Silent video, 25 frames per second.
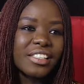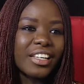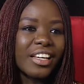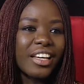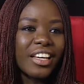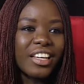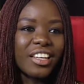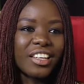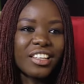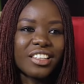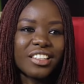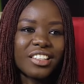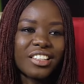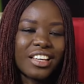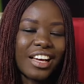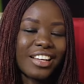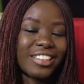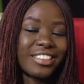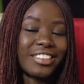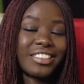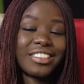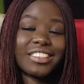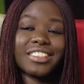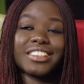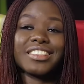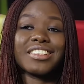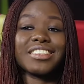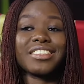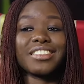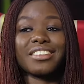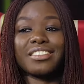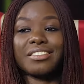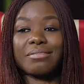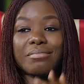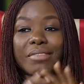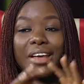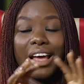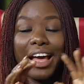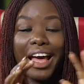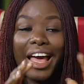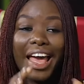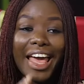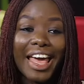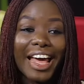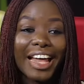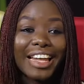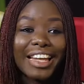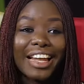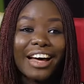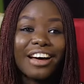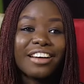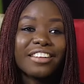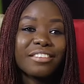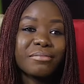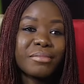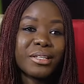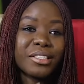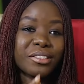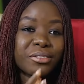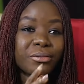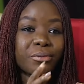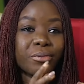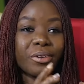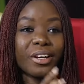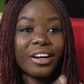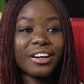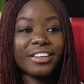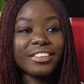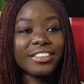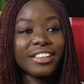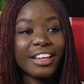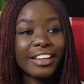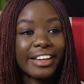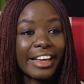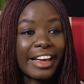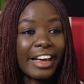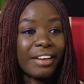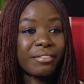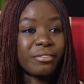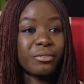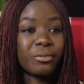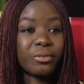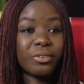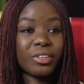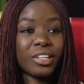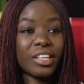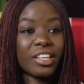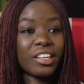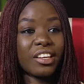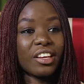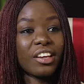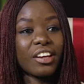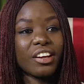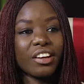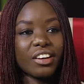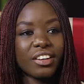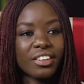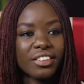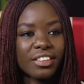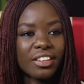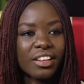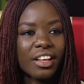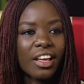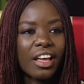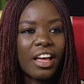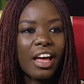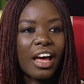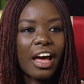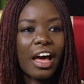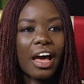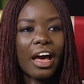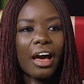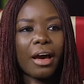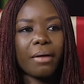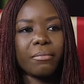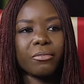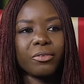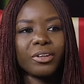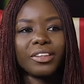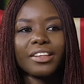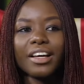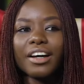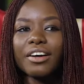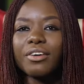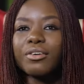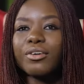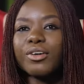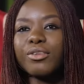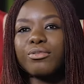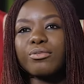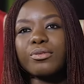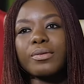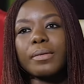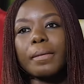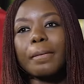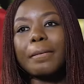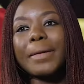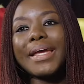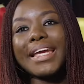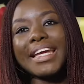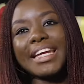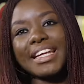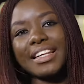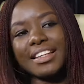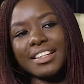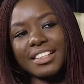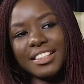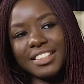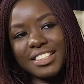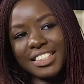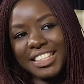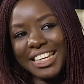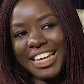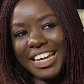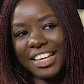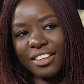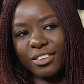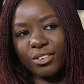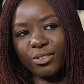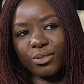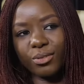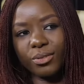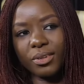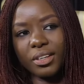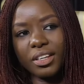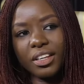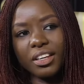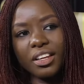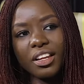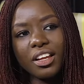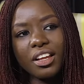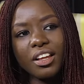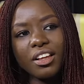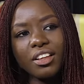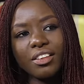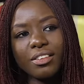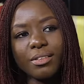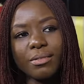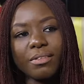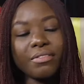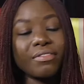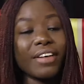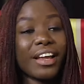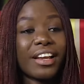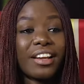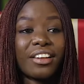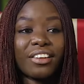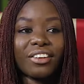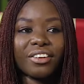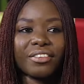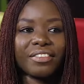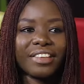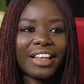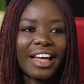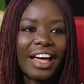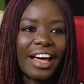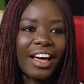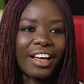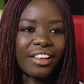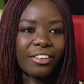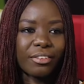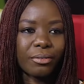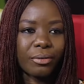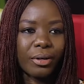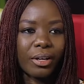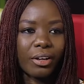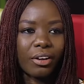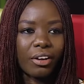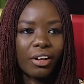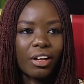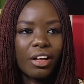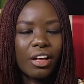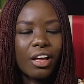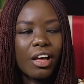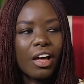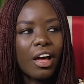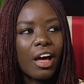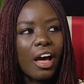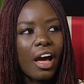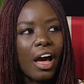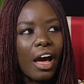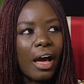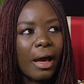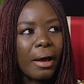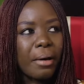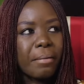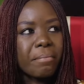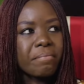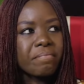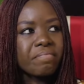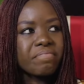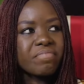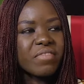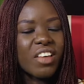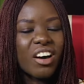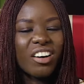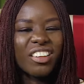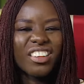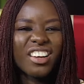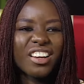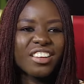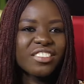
saying, actually, this allows me to wear a style I haven't worn in years without going through the pain to get to it. So we find a lot of that as well. Other